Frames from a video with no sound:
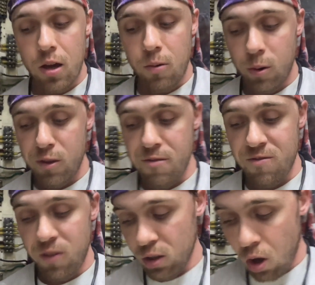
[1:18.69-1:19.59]
where we
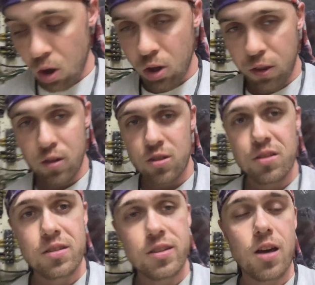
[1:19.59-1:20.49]
filled all the
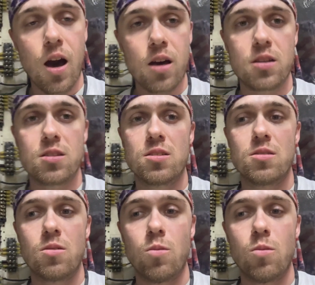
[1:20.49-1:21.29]
seacocks